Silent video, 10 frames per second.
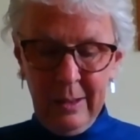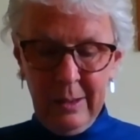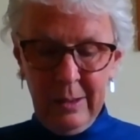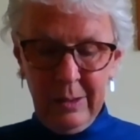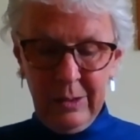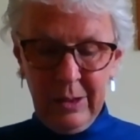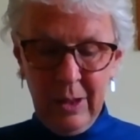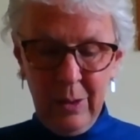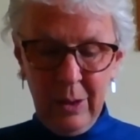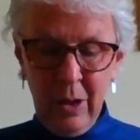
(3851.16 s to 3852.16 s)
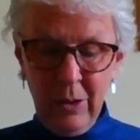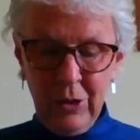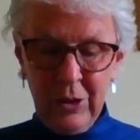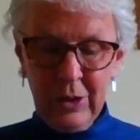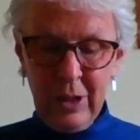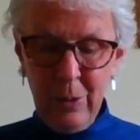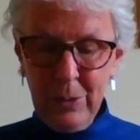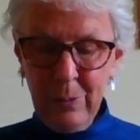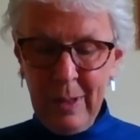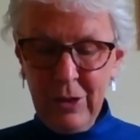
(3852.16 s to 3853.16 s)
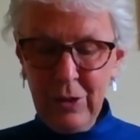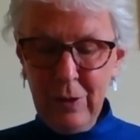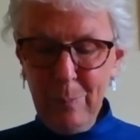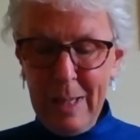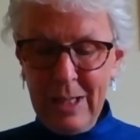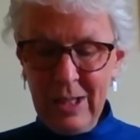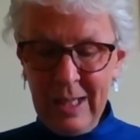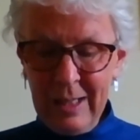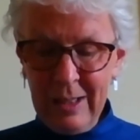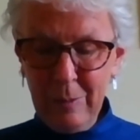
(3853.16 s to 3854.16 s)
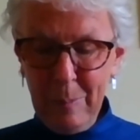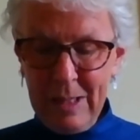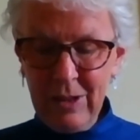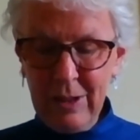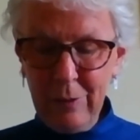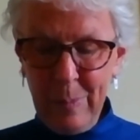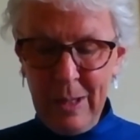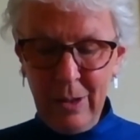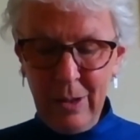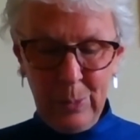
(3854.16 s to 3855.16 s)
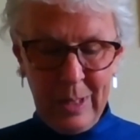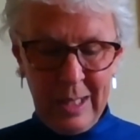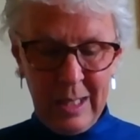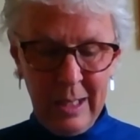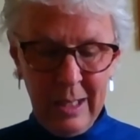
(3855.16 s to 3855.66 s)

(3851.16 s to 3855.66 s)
So the conscious cultivation of metta as a meditative pathway